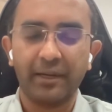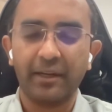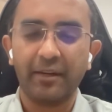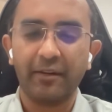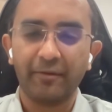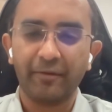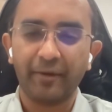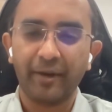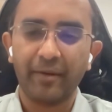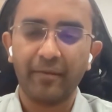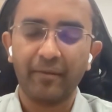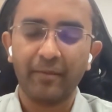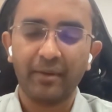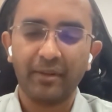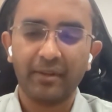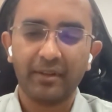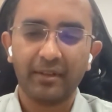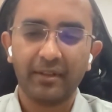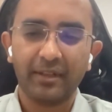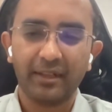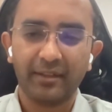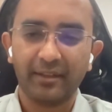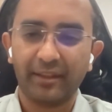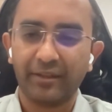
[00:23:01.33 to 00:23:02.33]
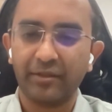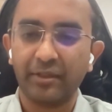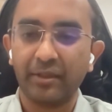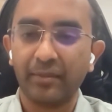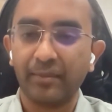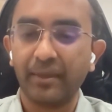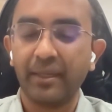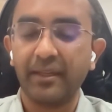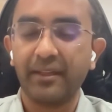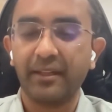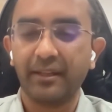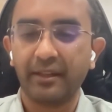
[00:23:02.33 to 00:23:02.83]
Flutter framework is
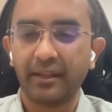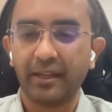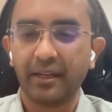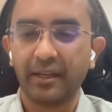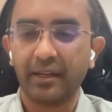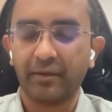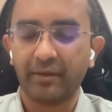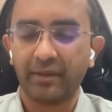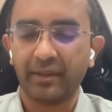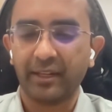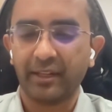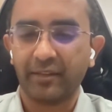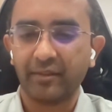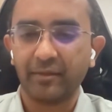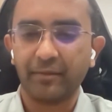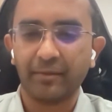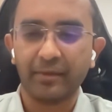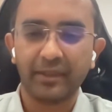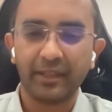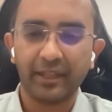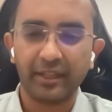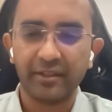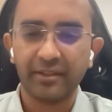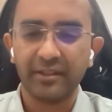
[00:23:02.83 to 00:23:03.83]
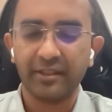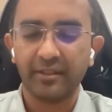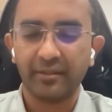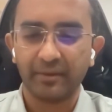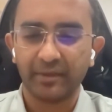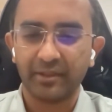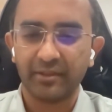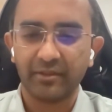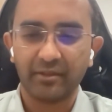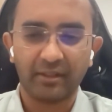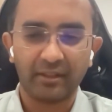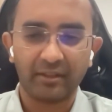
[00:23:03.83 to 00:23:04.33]
actually built in Dart, right? Except for the engine,
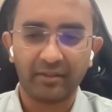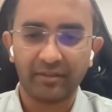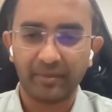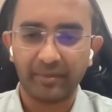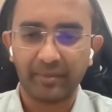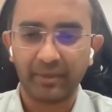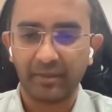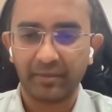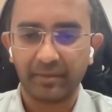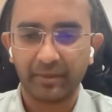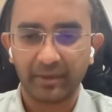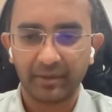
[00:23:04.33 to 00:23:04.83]
which is all C++.